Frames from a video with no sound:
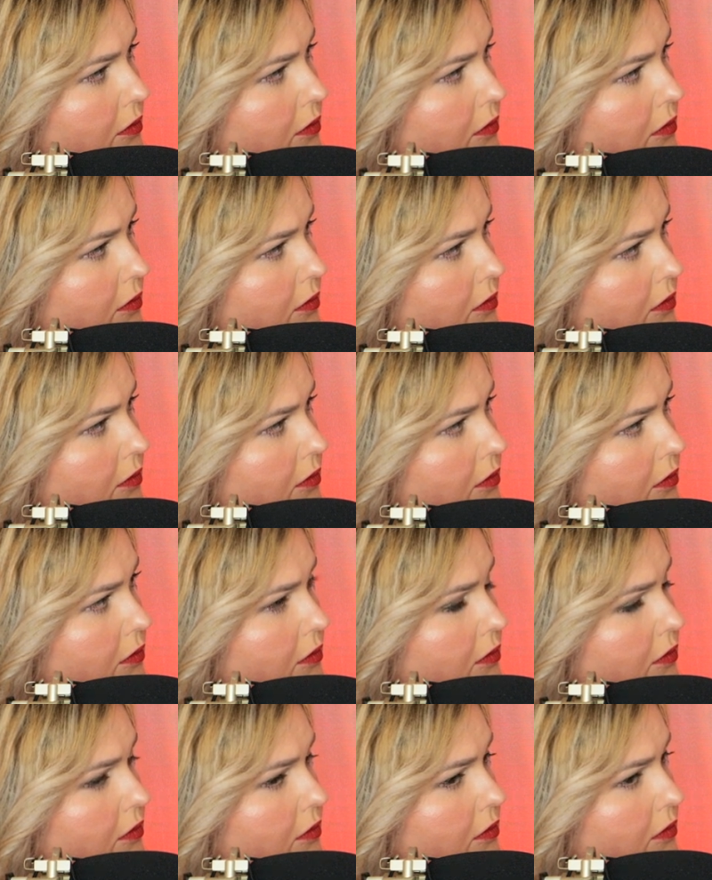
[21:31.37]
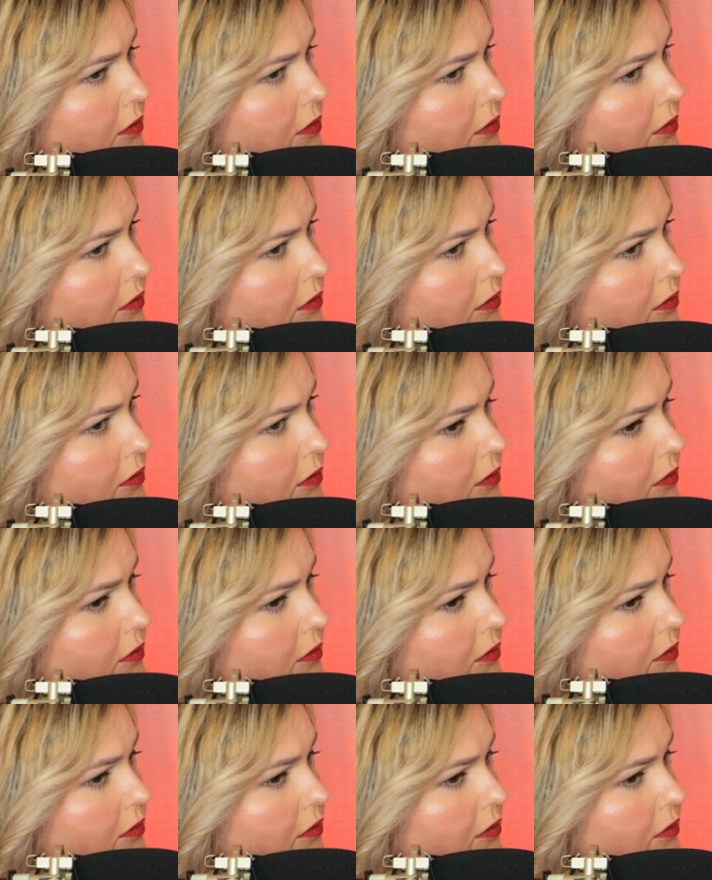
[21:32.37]

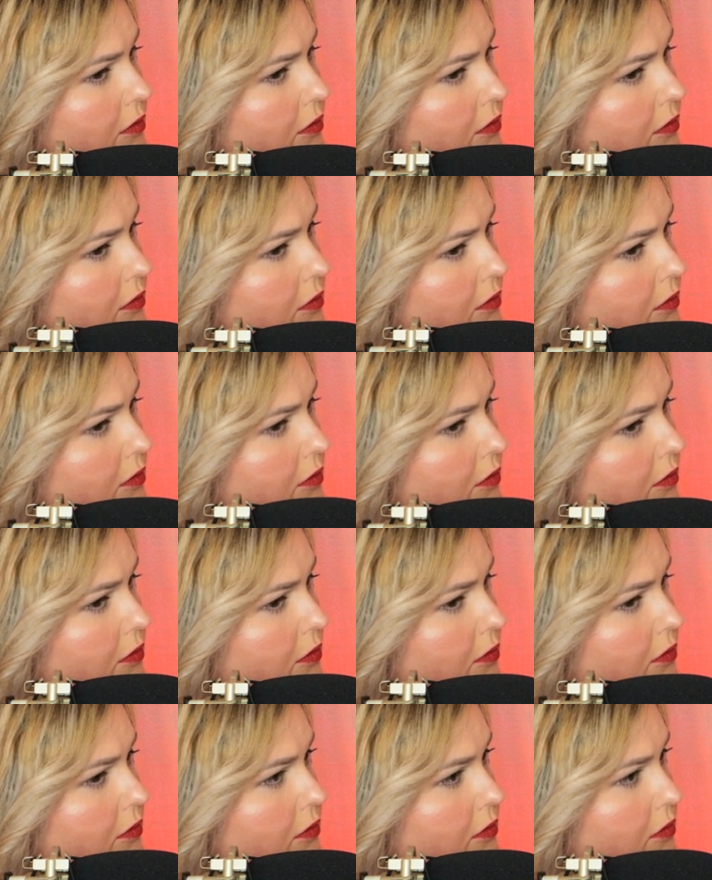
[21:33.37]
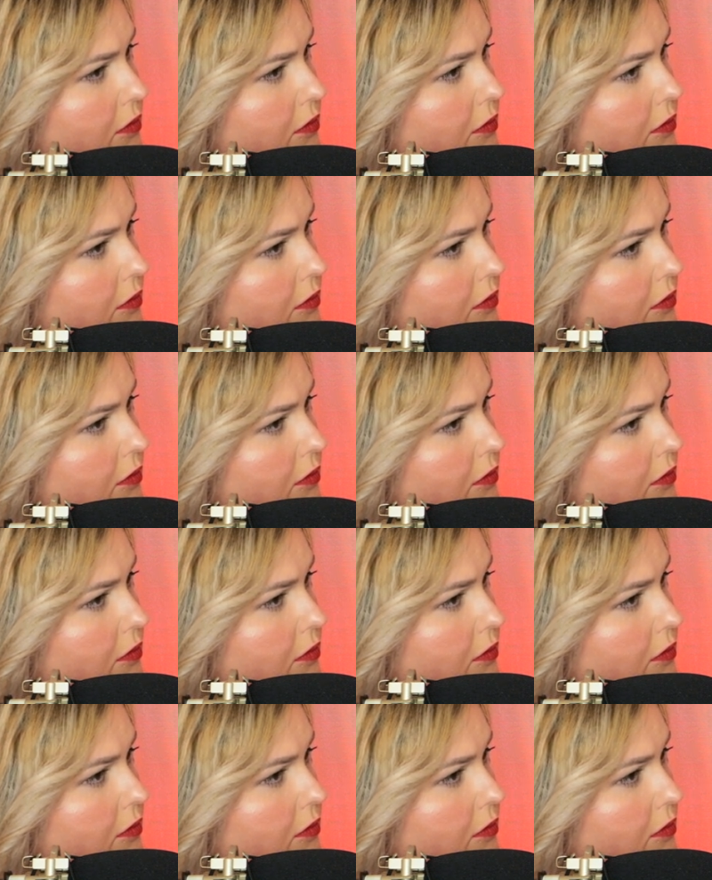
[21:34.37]
No words are spoken by the person on screen.